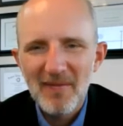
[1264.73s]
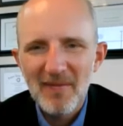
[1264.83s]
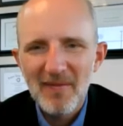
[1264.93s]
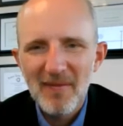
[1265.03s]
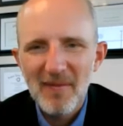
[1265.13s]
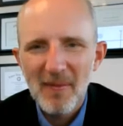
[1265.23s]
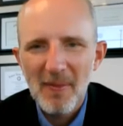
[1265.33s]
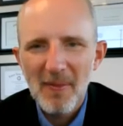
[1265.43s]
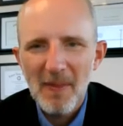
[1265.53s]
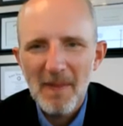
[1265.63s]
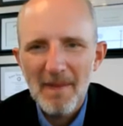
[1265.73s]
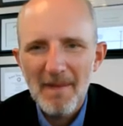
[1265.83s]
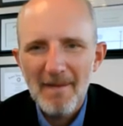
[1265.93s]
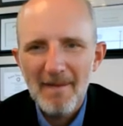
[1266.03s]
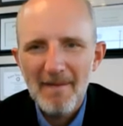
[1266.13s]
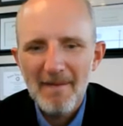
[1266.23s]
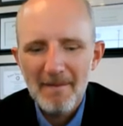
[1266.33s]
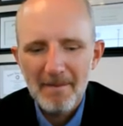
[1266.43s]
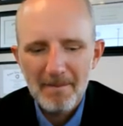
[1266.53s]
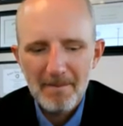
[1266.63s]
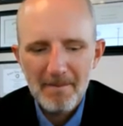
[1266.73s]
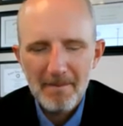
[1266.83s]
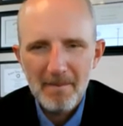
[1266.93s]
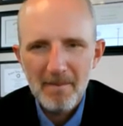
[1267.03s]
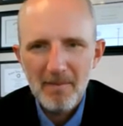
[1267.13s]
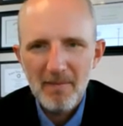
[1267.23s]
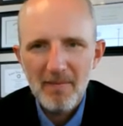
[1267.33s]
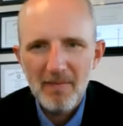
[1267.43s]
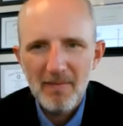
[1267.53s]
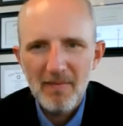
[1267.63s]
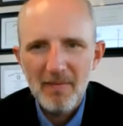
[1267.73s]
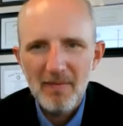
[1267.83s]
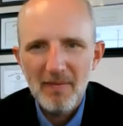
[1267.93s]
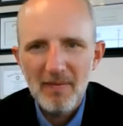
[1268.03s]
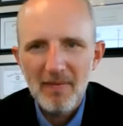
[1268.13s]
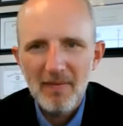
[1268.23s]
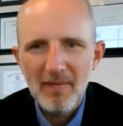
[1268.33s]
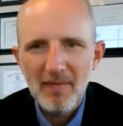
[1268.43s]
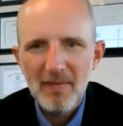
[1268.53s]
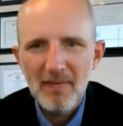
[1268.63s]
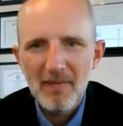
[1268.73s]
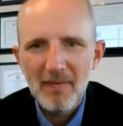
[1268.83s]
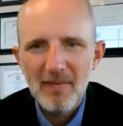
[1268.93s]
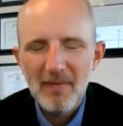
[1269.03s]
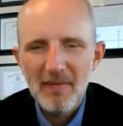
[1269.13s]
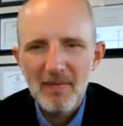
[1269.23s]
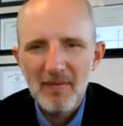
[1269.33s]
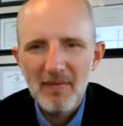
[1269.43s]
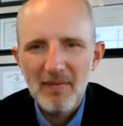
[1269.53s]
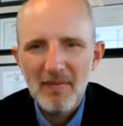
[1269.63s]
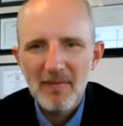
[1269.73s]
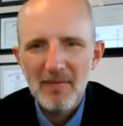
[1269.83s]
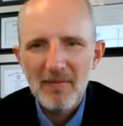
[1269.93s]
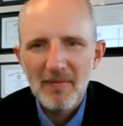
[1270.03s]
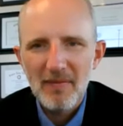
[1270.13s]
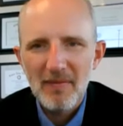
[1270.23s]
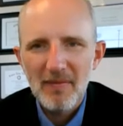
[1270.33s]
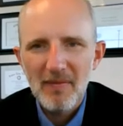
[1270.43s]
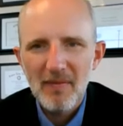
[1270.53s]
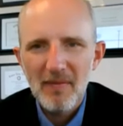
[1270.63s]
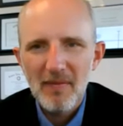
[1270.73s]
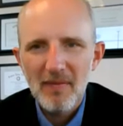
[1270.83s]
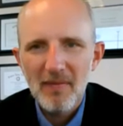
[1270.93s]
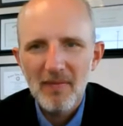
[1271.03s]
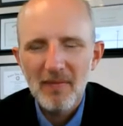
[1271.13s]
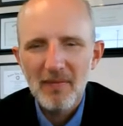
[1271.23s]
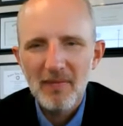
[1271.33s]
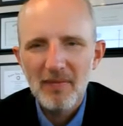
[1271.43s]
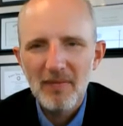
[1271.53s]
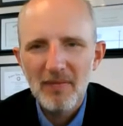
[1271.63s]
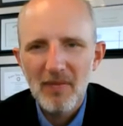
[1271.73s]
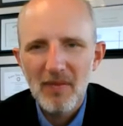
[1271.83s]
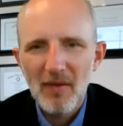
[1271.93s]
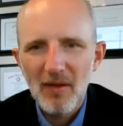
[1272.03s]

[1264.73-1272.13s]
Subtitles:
No words are spoken by the person on screen.